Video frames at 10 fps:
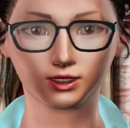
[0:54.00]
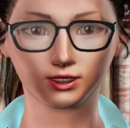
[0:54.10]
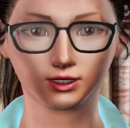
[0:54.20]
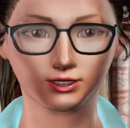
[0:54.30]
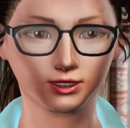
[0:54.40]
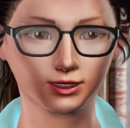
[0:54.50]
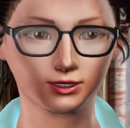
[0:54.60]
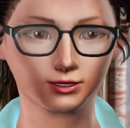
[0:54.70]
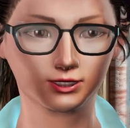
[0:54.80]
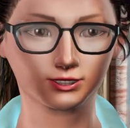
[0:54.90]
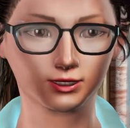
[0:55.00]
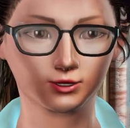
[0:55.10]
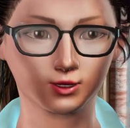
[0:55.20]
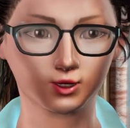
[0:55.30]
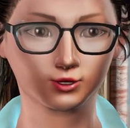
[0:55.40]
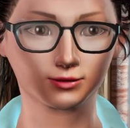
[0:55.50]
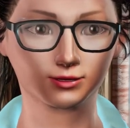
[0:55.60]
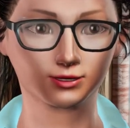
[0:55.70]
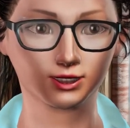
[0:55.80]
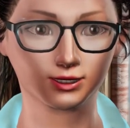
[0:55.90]
Use of the if statement.
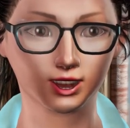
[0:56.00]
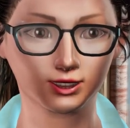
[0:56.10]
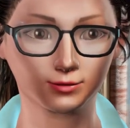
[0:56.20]
A very